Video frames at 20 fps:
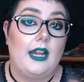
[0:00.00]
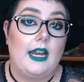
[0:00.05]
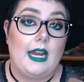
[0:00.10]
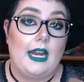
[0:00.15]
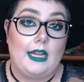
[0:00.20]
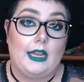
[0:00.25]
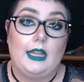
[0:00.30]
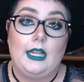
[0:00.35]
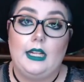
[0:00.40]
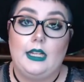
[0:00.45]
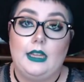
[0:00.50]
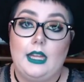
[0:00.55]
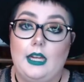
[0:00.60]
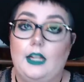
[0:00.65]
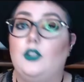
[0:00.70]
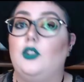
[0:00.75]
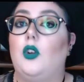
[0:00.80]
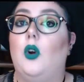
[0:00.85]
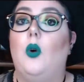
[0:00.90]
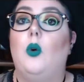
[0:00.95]
and I think that
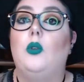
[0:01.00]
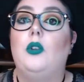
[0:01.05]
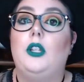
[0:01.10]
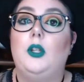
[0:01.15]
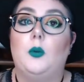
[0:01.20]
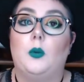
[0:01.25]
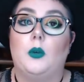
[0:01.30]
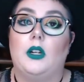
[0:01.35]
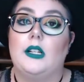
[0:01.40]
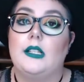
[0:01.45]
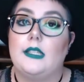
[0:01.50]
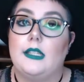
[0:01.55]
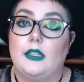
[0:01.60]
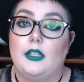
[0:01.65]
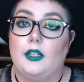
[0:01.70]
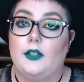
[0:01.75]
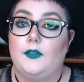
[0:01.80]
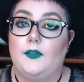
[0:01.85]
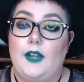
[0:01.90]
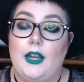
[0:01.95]
it totally works in
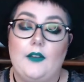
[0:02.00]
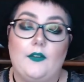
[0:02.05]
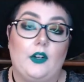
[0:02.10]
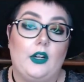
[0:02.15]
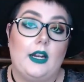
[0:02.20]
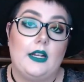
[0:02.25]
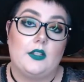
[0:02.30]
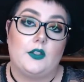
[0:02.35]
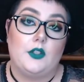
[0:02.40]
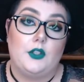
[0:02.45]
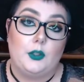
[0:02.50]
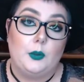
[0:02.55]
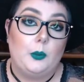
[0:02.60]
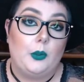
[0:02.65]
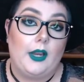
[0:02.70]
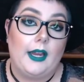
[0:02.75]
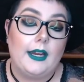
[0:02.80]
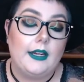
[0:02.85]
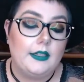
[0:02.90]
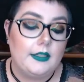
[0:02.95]
their favor as a new
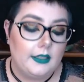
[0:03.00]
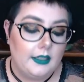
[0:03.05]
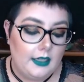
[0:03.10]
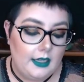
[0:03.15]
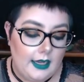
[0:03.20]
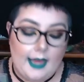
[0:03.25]
brand.